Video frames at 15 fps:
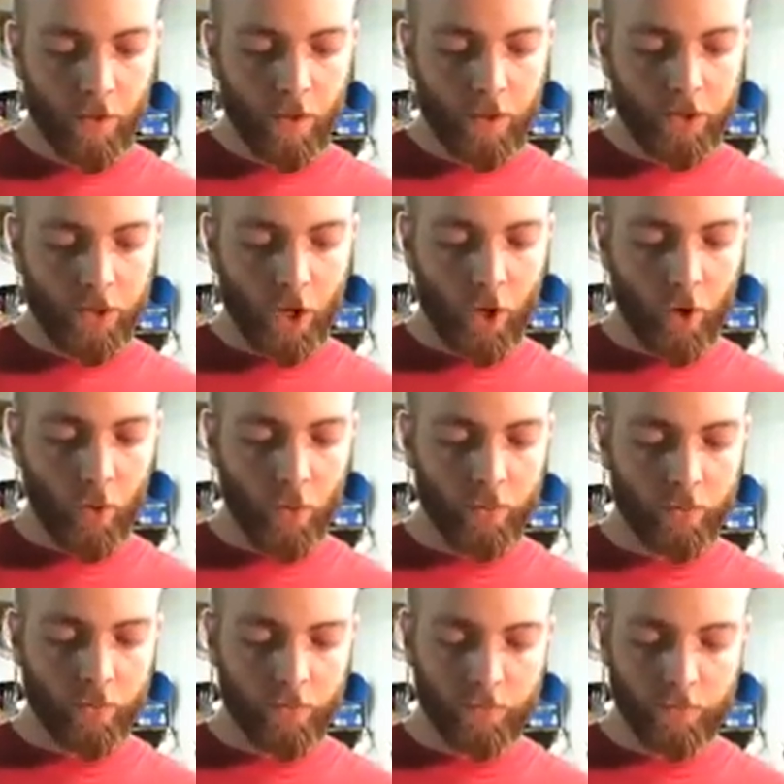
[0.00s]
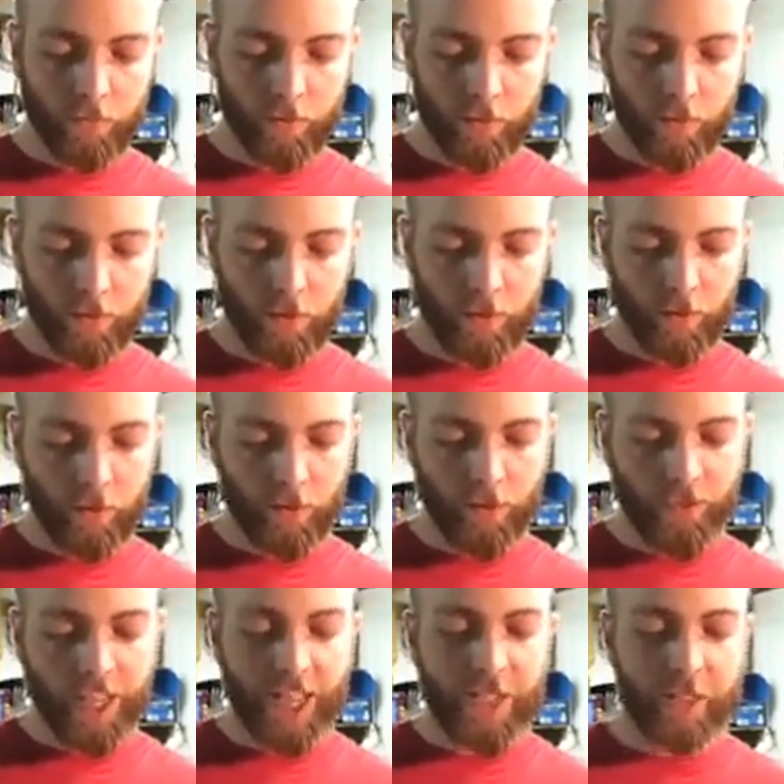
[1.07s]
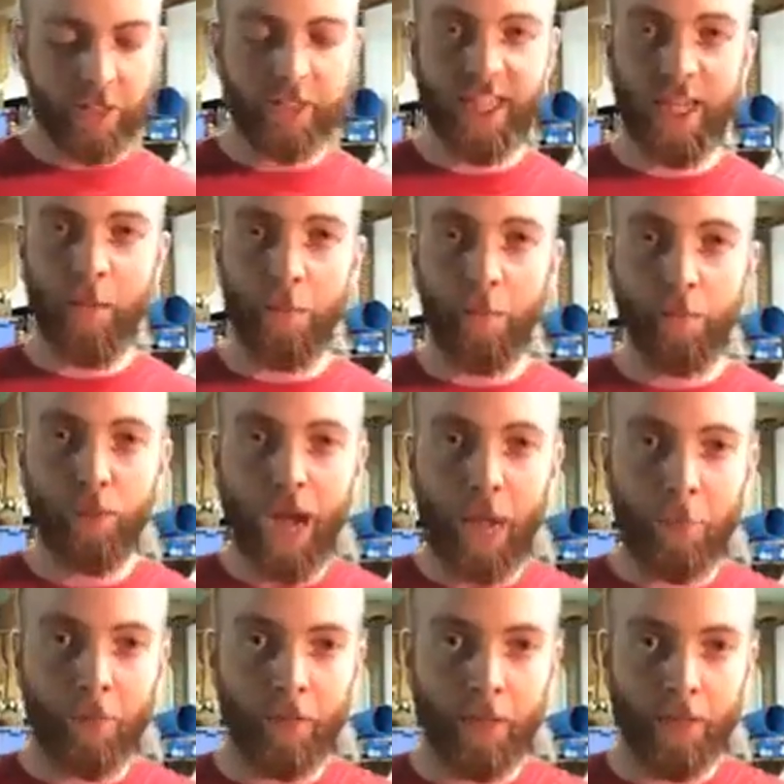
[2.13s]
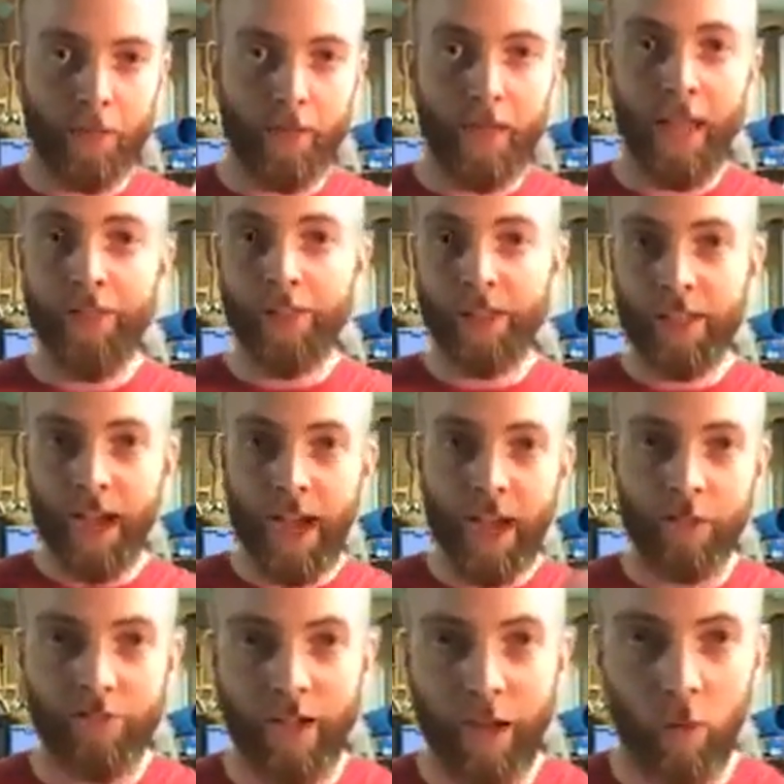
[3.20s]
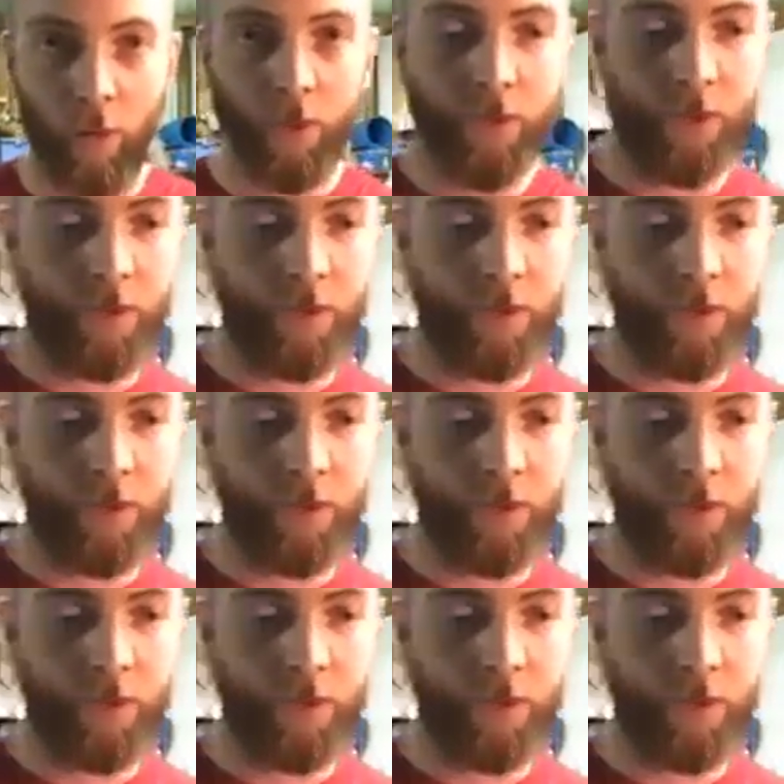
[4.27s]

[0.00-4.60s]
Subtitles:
So these are set up properly, and the IFI ones are